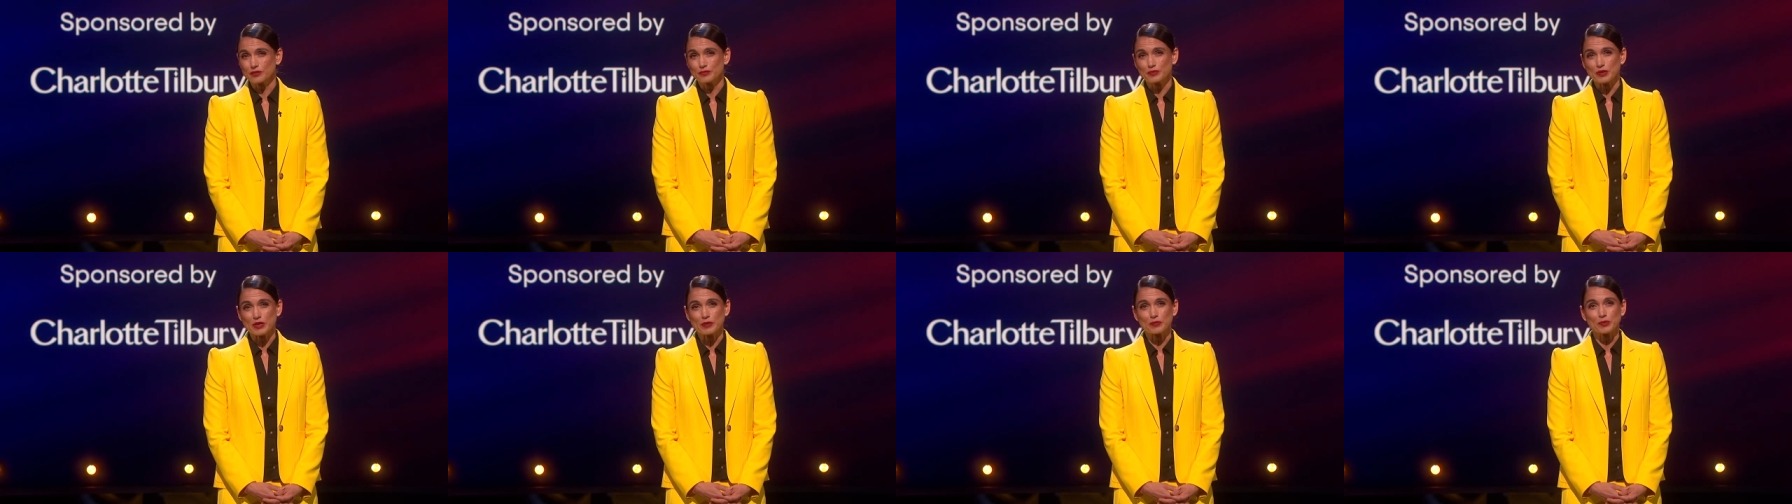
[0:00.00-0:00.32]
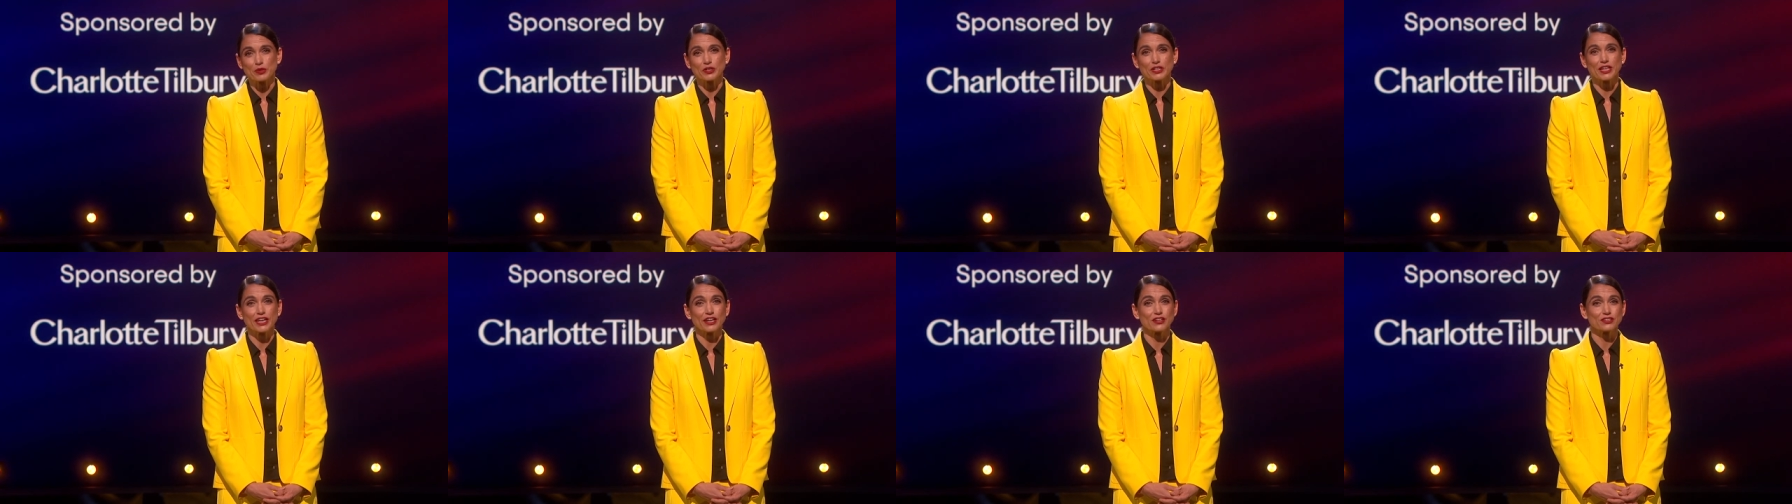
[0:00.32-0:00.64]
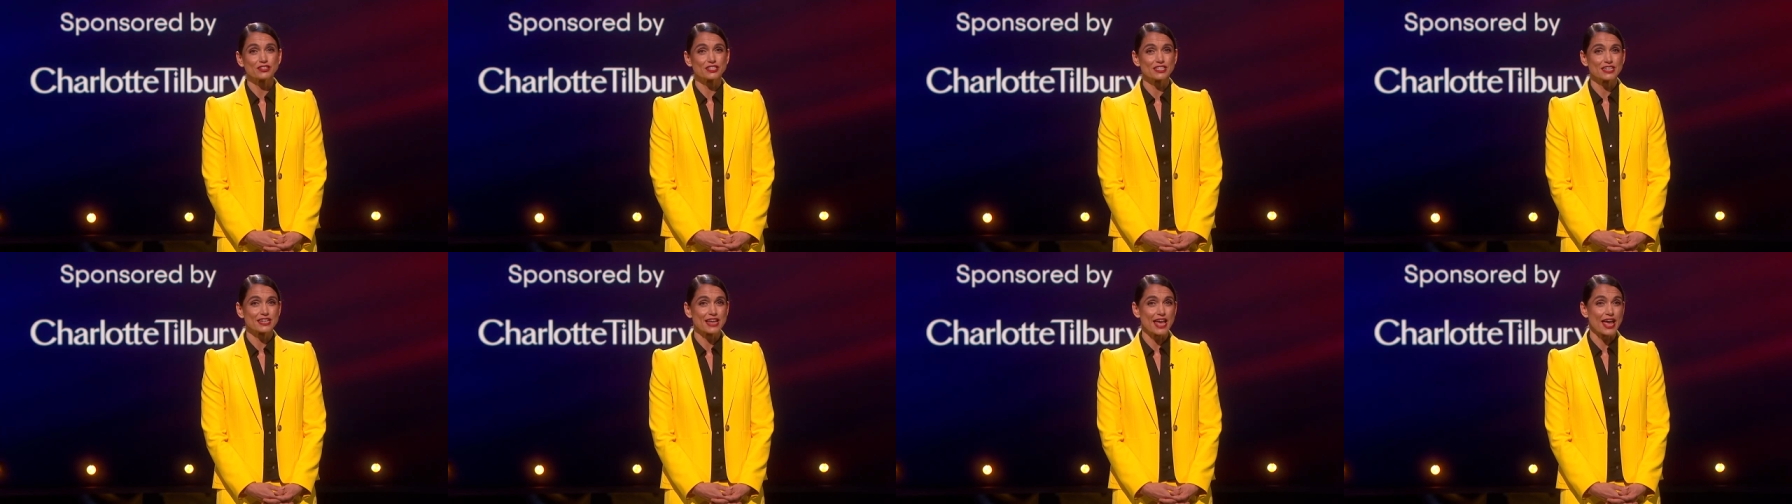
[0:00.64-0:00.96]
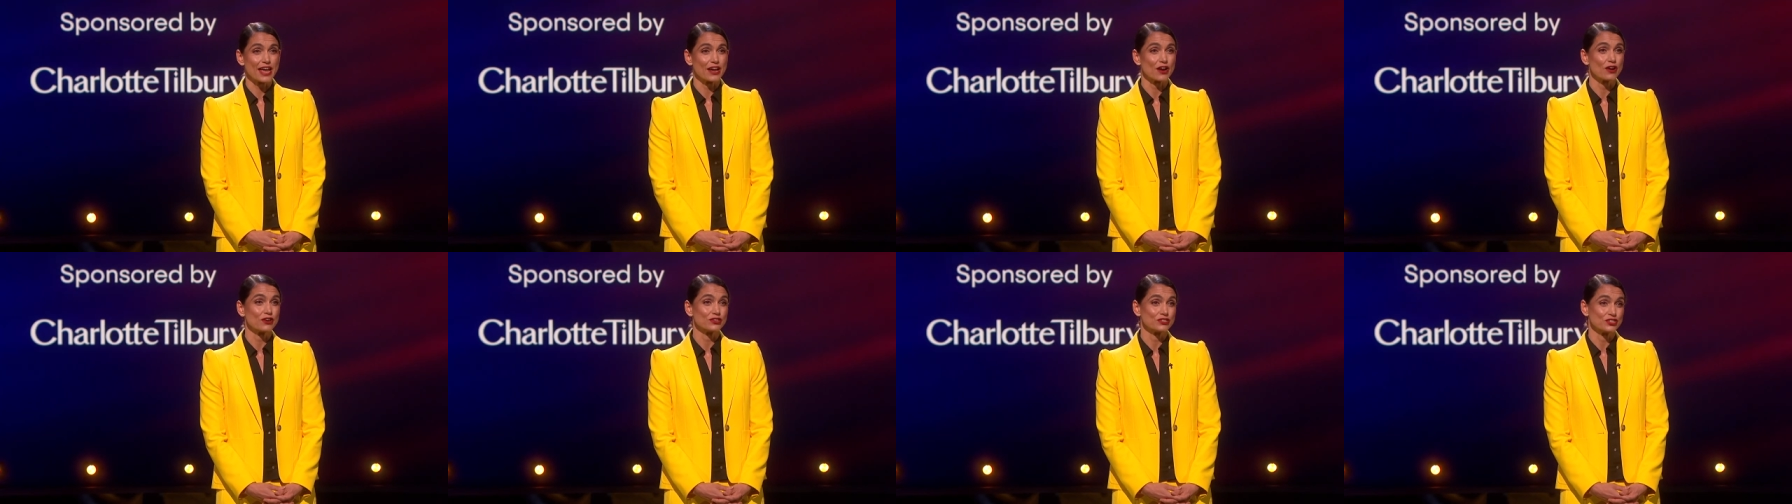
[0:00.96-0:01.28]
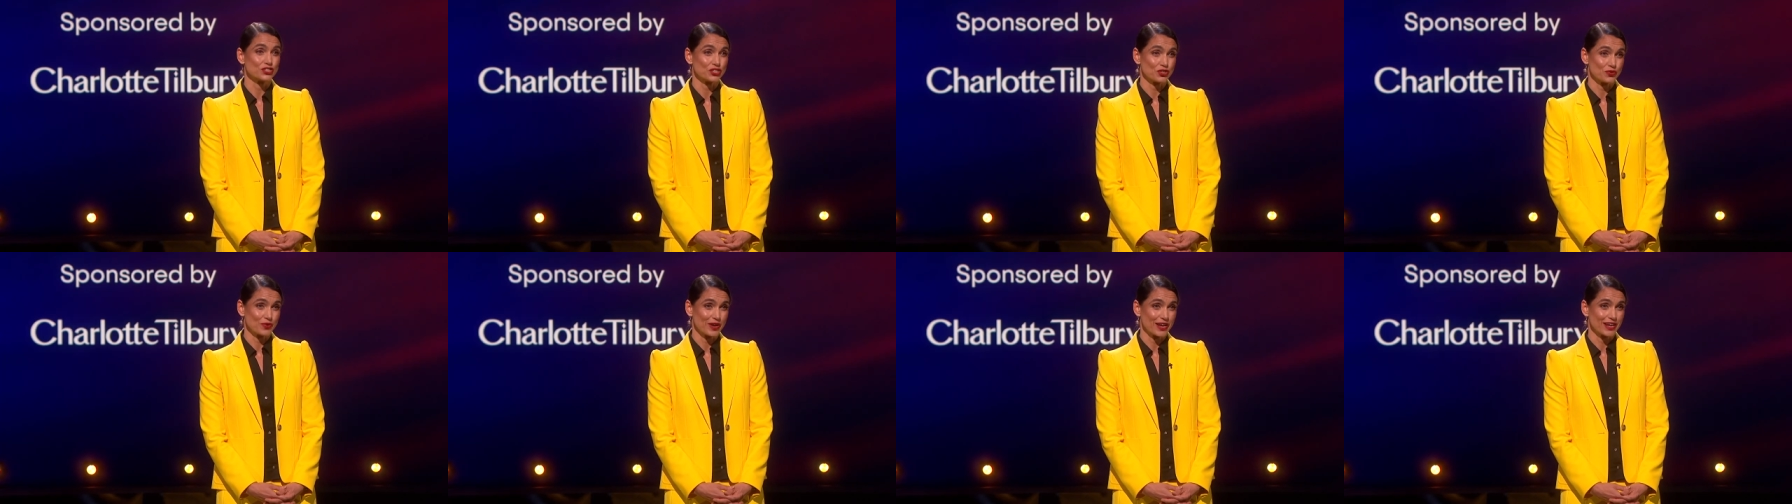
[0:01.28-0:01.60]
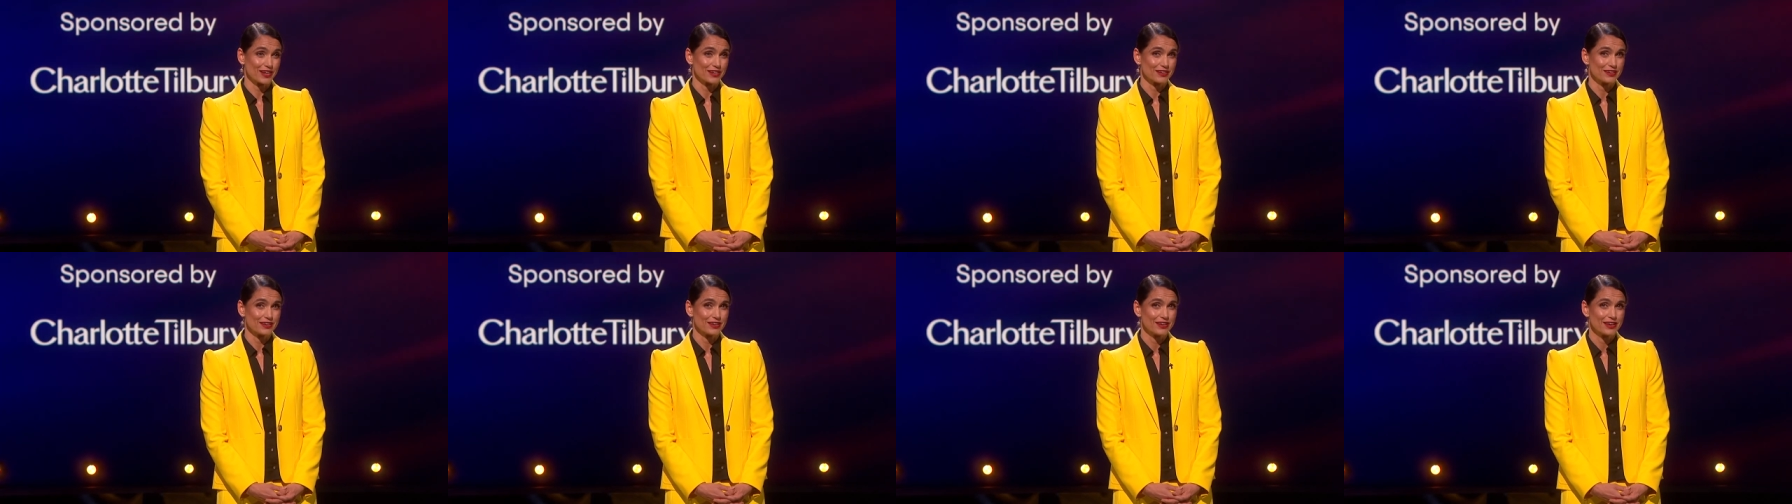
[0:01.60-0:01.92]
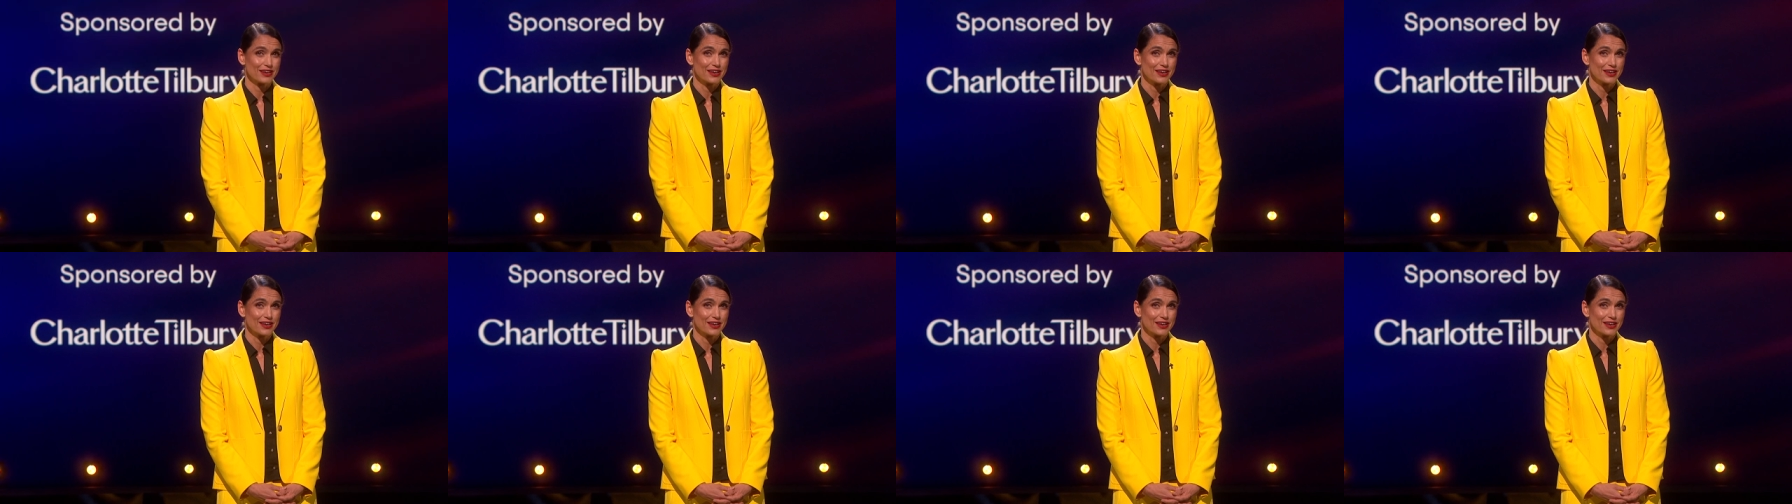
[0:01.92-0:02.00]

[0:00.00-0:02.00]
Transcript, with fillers: people here today are doing.